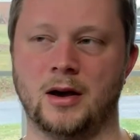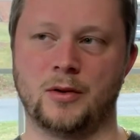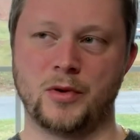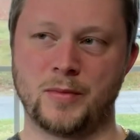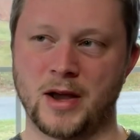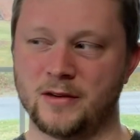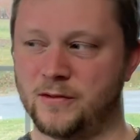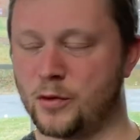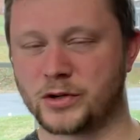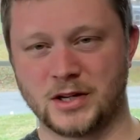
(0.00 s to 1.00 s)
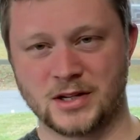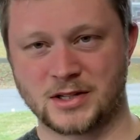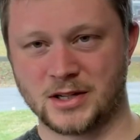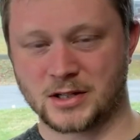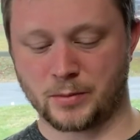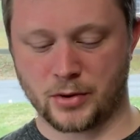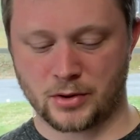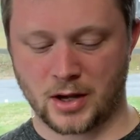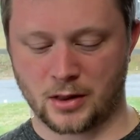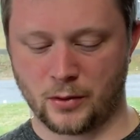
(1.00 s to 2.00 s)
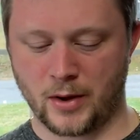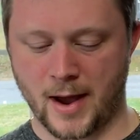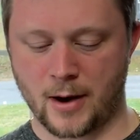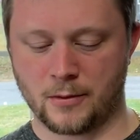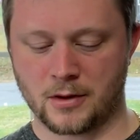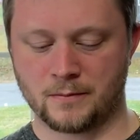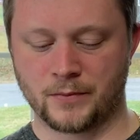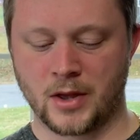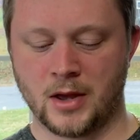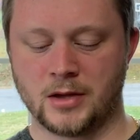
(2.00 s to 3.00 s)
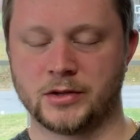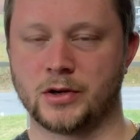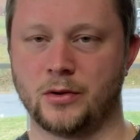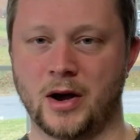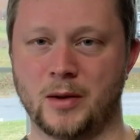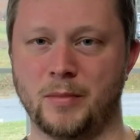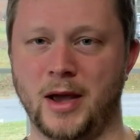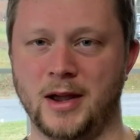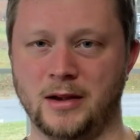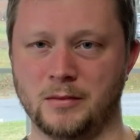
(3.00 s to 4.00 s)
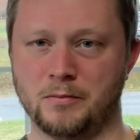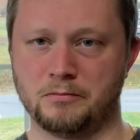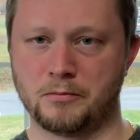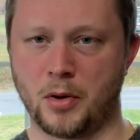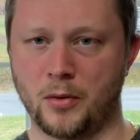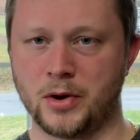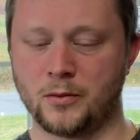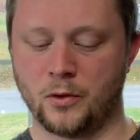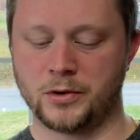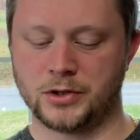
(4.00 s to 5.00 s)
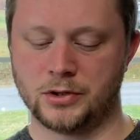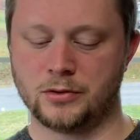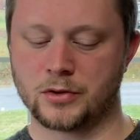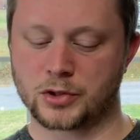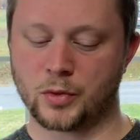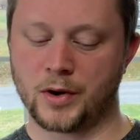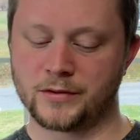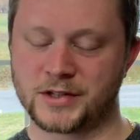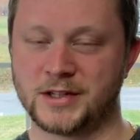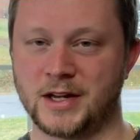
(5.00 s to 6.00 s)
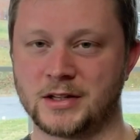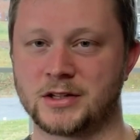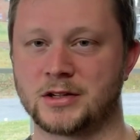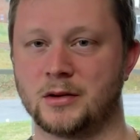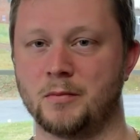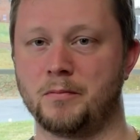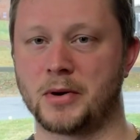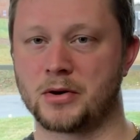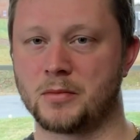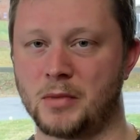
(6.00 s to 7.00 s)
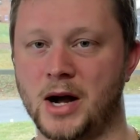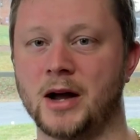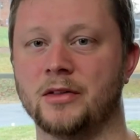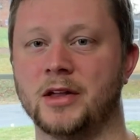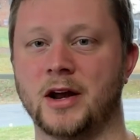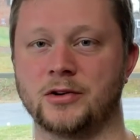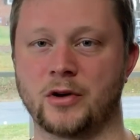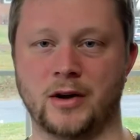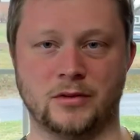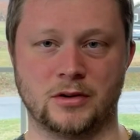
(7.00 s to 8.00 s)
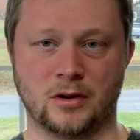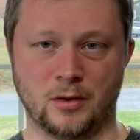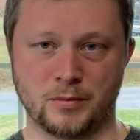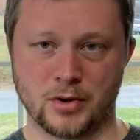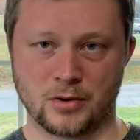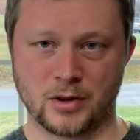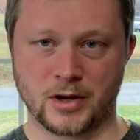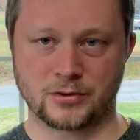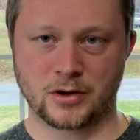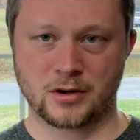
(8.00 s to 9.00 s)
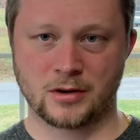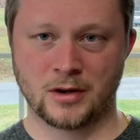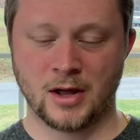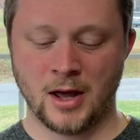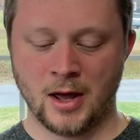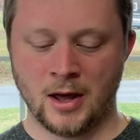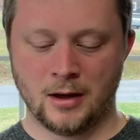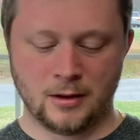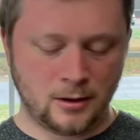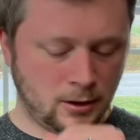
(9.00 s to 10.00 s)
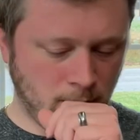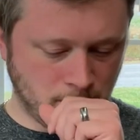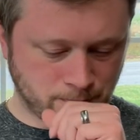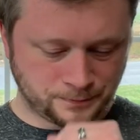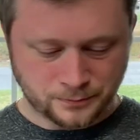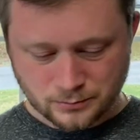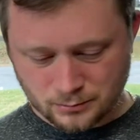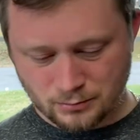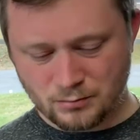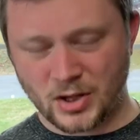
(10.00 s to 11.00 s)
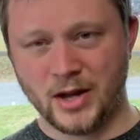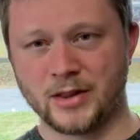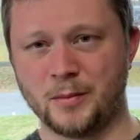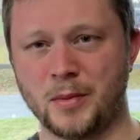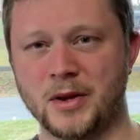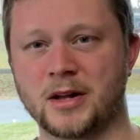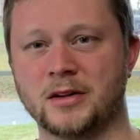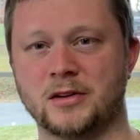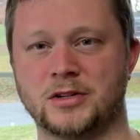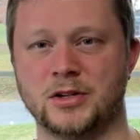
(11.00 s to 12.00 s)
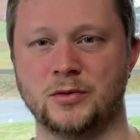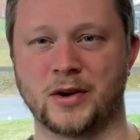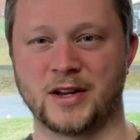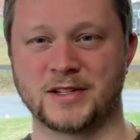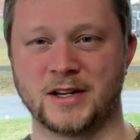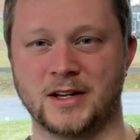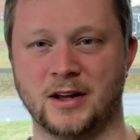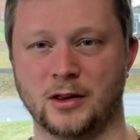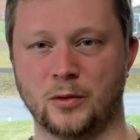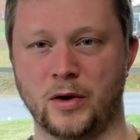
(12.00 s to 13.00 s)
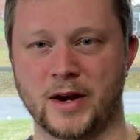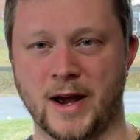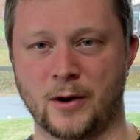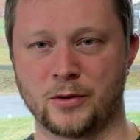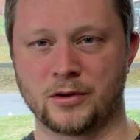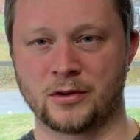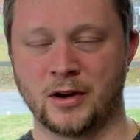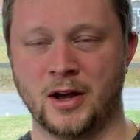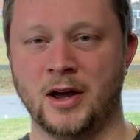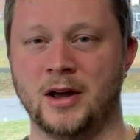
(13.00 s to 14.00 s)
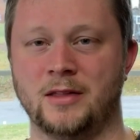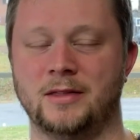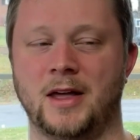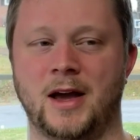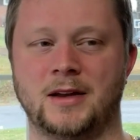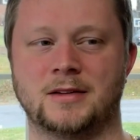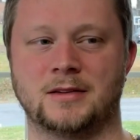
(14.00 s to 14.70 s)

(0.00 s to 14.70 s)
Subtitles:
we pay 14 cents per kilowatt hour. So I am paying 0.12 or 12 cents per mile that I drive it on pure electric. And let me be clear too, when I say kilowatt hour, that